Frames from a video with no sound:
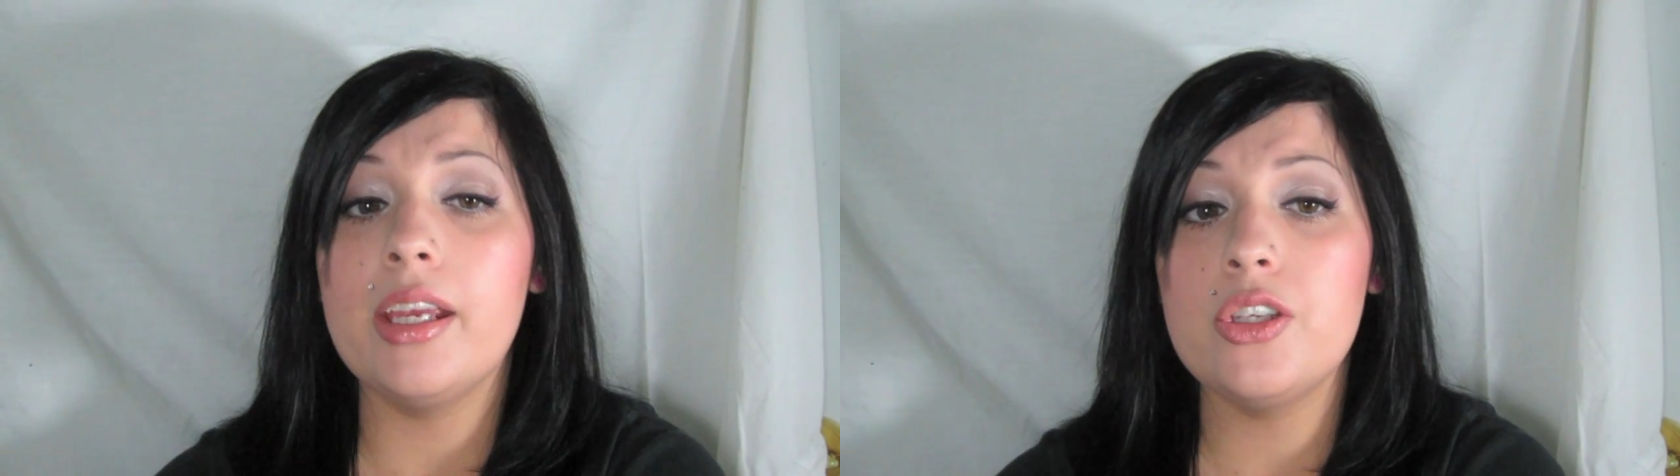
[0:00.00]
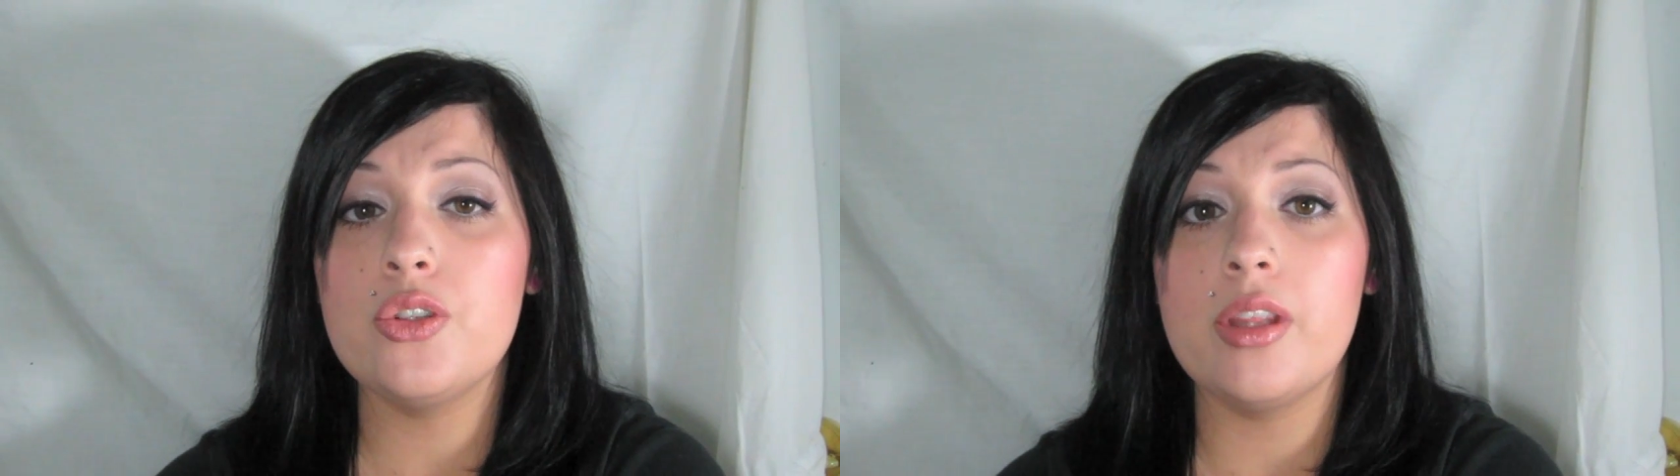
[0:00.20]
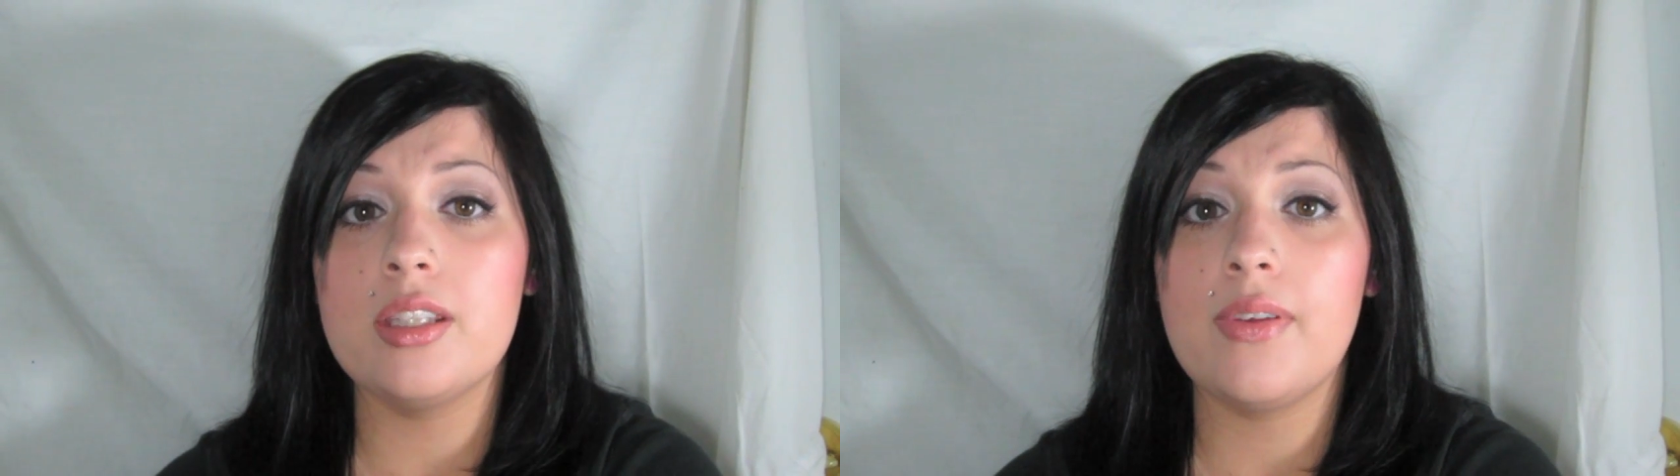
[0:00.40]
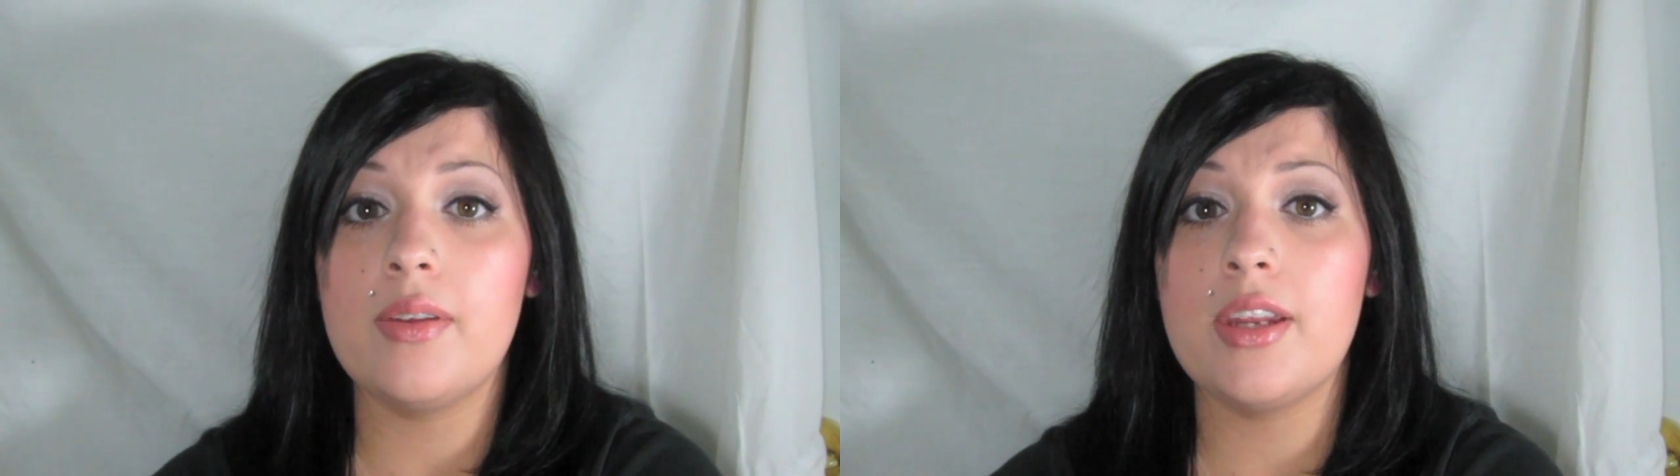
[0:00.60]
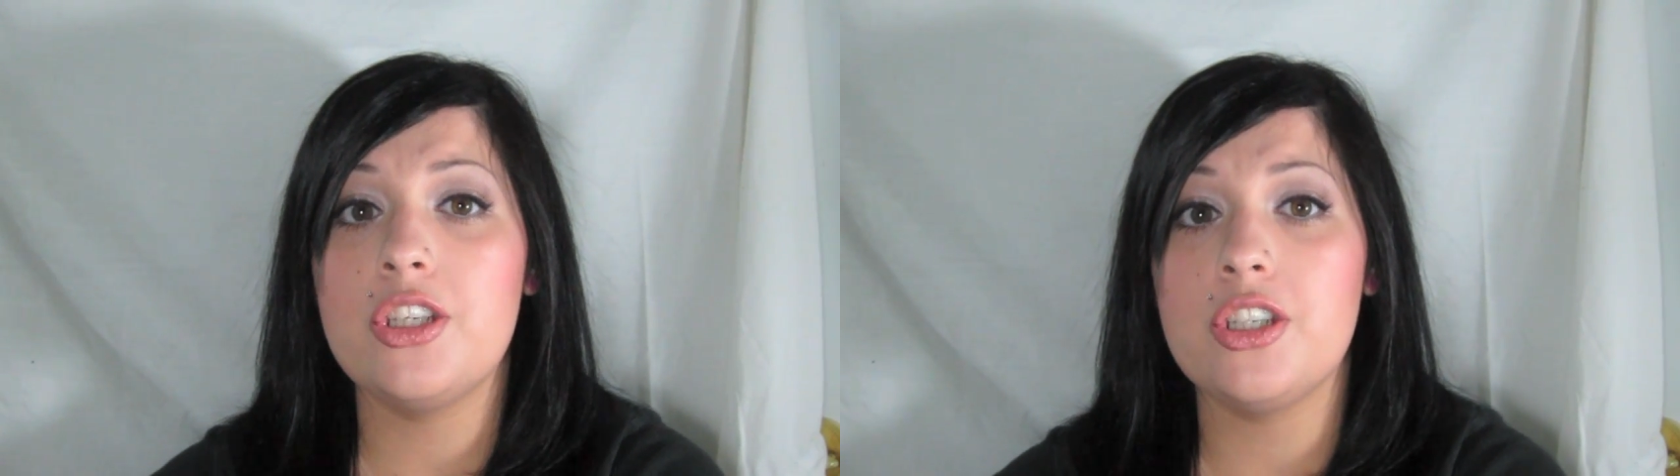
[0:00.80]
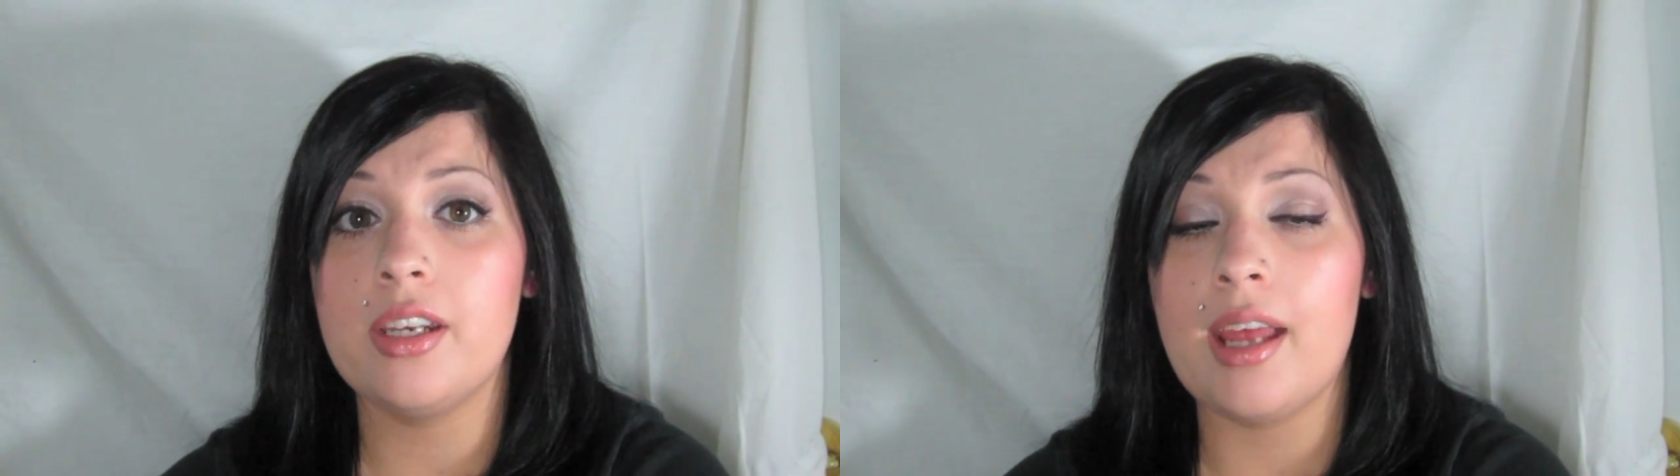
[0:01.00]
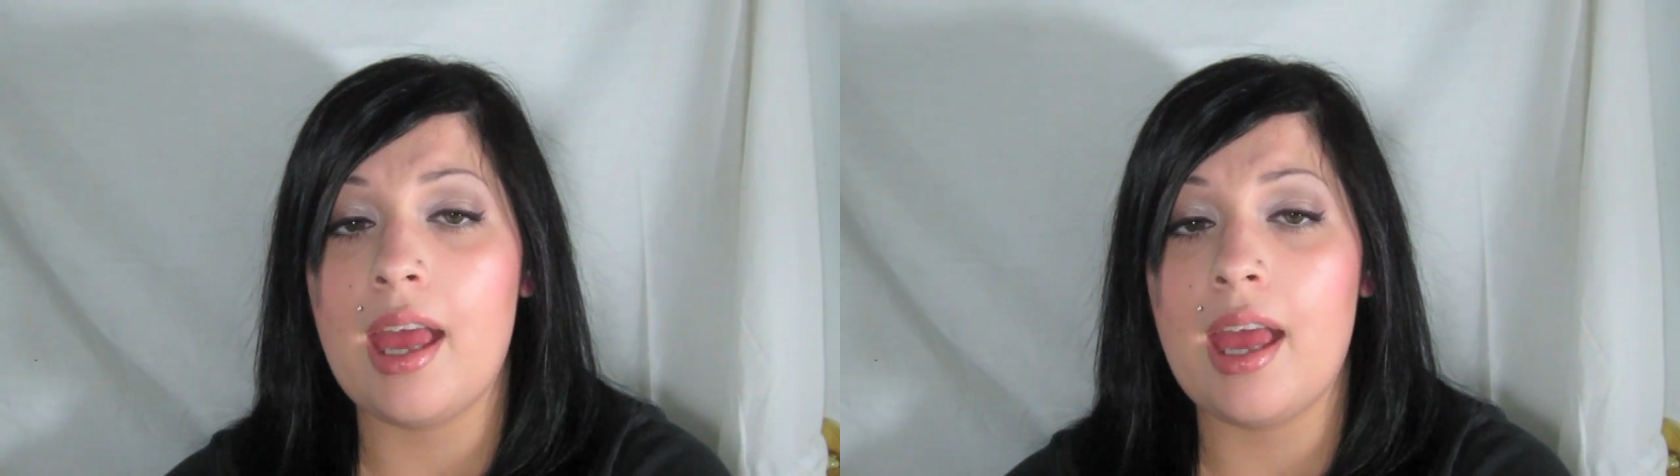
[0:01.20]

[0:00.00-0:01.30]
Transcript: enjoy this foundation.